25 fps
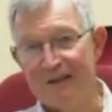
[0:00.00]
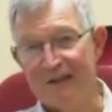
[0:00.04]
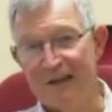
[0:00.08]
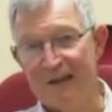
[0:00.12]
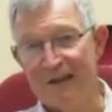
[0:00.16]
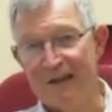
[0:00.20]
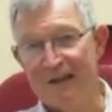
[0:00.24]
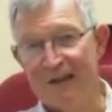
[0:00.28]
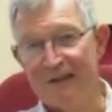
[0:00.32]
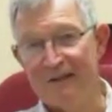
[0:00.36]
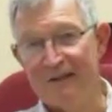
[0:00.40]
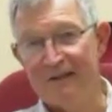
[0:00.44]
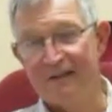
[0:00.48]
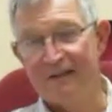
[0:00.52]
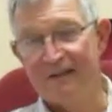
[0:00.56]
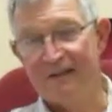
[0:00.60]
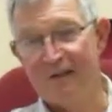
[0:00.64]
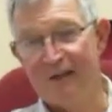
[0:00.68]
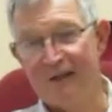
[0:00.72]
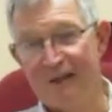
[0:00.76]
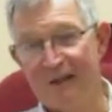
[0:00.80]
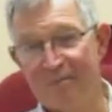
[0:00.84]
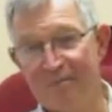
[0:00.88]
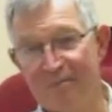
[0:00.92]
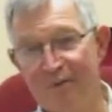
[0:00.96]
and
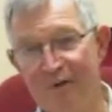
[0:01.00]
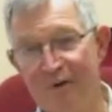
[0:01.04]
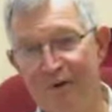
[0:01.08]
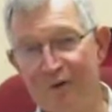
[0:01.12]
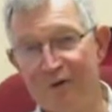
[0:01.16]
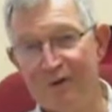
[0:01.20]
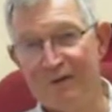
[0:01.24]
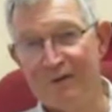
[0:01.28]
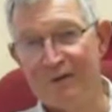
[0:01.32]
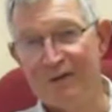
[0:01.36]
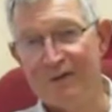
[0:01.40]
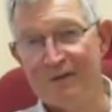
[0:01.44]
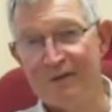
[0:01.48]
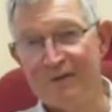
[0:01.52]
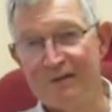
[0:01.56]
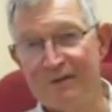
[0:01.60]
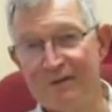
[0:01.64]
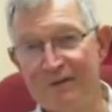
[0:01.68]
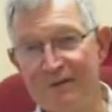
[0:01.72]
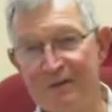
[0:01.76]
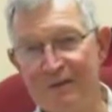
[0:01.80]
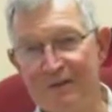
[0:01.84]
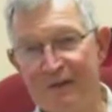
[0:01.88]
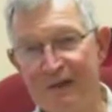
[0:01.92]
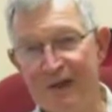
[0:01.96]
long
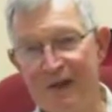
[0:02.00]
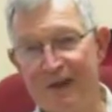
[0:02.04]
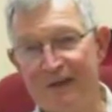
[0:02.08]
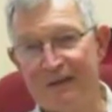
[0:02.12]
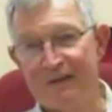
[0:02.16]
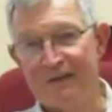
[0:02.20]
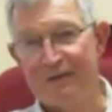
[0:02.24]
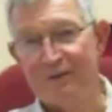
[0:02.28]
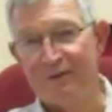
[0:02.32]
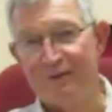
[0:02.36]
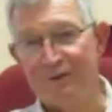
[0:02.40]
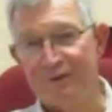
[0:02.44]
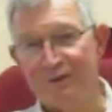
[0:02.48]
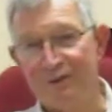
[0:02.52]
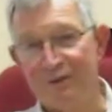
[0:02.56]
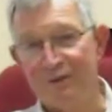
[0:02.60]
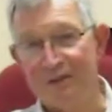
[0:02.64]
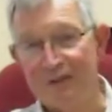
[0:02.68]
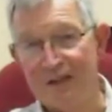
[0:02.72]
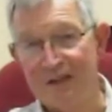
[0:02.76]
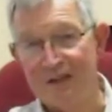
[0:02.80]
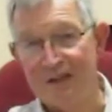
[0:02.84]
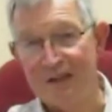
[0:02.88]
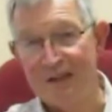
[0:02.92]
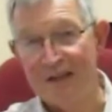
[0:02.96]
sleeves, and
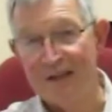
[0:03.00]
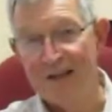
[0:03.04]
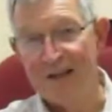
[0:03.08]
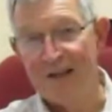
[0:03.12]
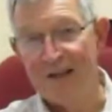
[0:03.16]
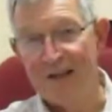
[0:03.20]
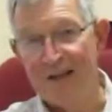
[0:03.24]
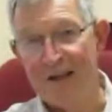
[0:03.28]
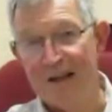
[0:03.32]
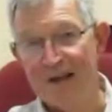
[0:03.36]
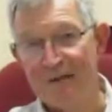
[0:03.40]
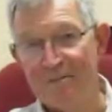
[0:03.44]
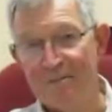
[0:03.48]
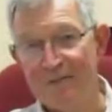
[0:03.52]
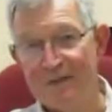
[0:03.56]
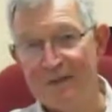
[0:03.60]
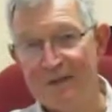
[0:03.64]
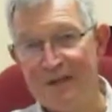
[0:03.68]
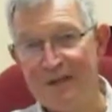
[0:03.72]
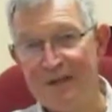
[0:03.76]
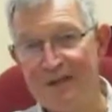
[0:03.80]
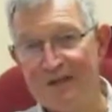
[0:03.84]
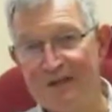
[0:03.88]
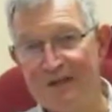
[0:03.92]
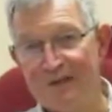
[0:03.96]
using
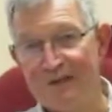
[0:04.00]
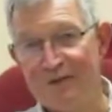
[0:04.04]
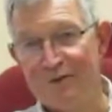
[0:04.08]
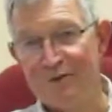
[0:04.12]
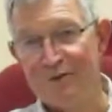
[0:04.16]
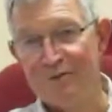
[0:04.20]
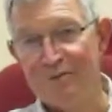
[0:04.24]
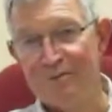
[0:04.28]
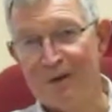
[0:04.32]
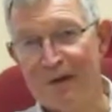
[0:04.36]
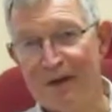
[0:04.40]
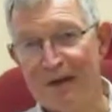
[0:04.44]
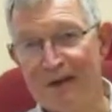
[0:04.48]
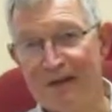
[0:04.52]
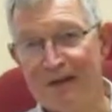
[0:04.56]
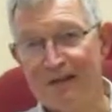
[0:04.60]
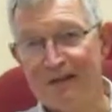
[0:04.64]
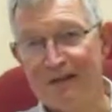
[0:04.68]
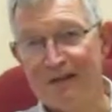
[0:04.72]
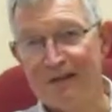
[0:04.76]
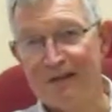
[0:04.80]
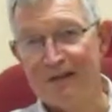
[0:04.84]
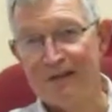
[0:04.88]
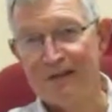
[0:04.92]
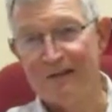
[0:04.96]
DEET as your main.